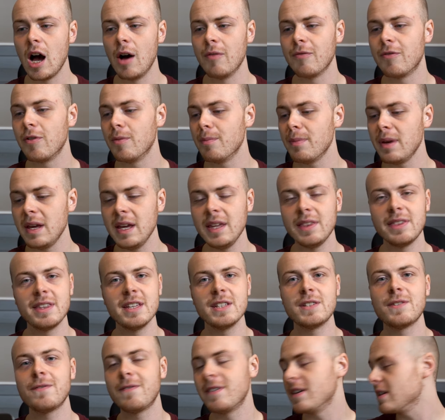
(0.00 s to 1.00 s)
For me,
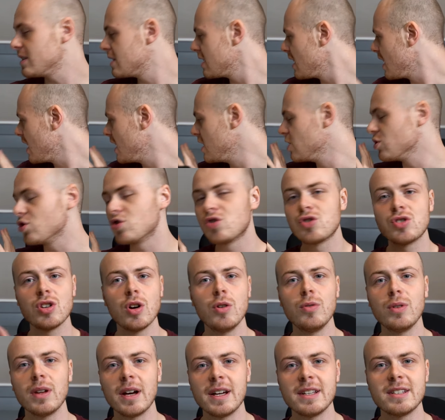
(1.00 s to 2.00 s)
this fits in
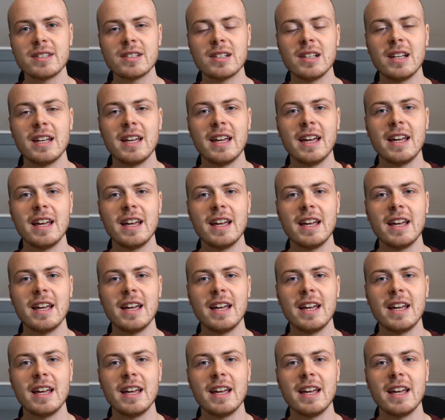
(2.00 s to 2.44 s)
so nicely